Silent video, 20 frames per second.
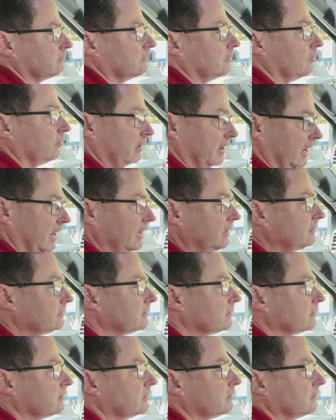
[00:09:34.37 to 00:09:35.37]
Okay,
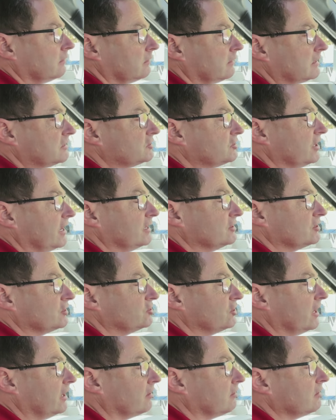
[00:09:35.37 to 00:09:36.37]
let's change the
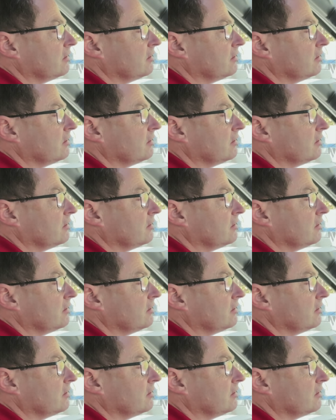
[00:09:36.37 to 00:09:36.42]
channel.